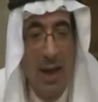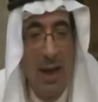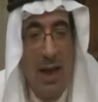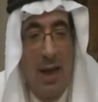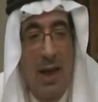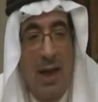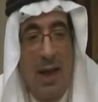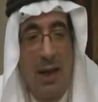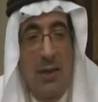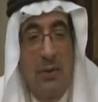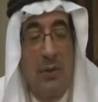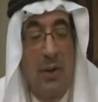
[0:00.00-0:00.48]

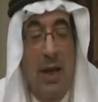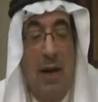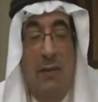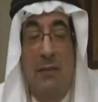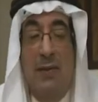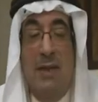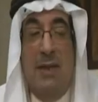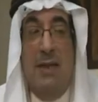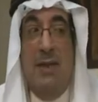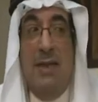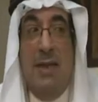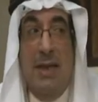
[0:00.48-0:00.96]
and you
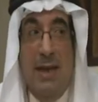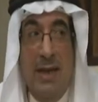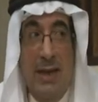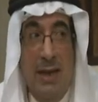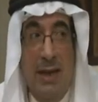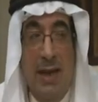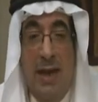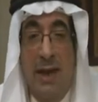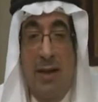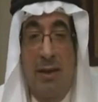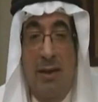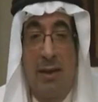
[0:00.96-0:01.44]
haven't
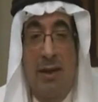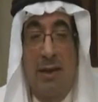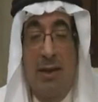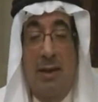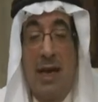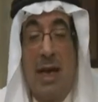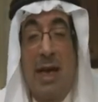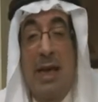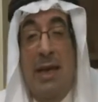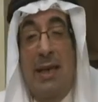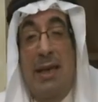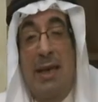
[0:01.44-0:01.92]
seen
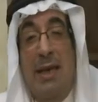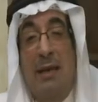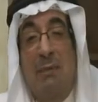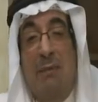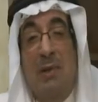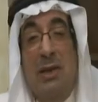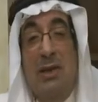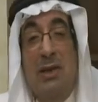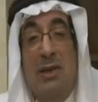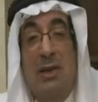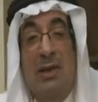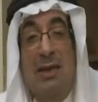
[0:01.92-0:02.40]
anything
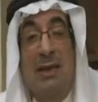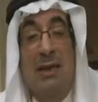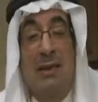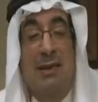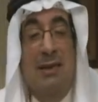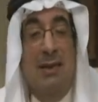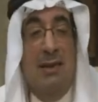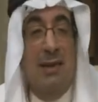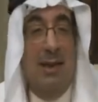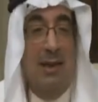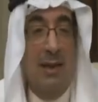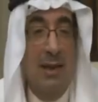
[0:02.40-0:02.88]

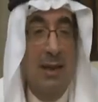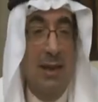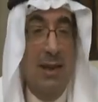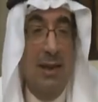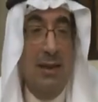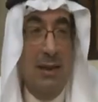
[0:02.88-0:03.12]
materialistic